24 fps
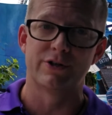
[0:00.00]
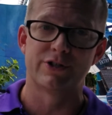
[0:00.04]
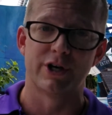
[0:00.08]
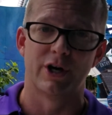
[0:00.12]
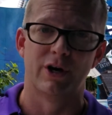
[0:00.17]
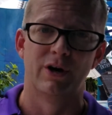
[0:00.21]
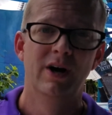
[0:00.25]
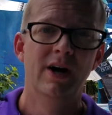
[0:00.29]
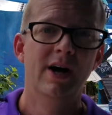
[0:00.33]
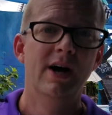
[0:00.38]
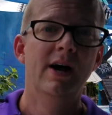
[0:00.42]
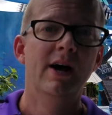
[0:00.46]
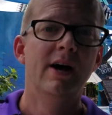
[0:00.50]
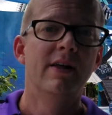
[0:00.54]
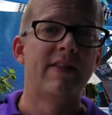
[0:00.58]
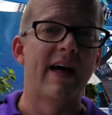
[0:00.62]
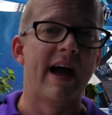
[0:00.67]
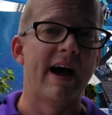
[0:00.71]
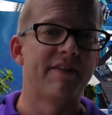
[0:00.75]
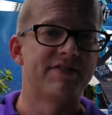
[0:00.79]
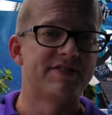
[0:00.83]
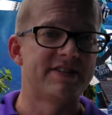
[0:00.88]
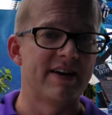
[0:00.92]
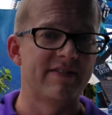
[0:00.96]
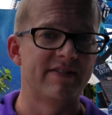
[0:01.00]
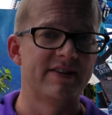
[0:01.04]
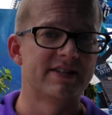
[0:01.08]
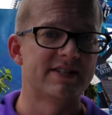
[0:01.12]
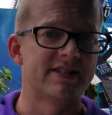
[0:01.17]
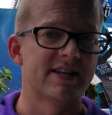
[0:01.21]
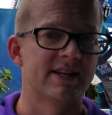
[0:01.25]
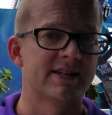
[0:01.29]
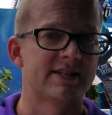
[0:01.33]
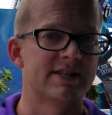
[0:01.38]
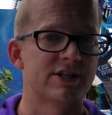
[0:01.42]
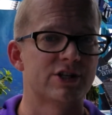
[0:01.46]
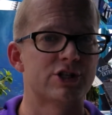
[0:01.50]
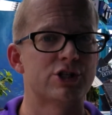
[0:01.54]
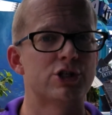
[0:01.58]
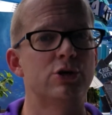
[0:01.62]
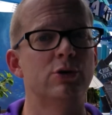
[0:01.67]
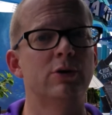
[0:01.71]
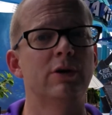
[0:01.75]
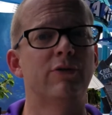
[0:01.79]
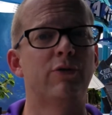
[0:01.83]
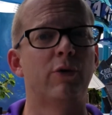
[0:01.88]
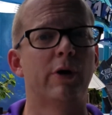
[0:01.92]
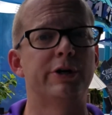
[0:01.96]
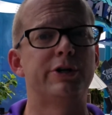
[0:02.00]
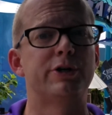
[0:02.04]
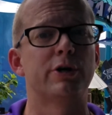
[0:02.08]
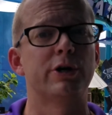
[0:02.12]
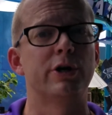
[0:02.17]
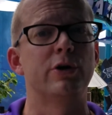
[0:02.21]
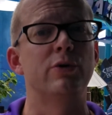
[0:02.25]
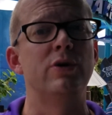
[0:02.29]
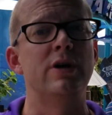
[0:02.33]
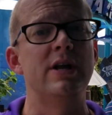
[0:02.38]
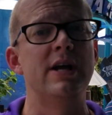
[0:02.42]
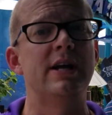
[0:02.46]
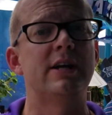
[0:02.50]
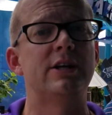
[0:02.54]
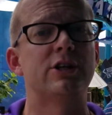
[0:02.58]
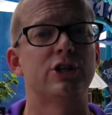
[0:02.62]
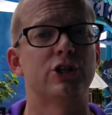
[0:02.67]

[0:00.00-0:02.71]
So they have 7 senses, 2 of which are unique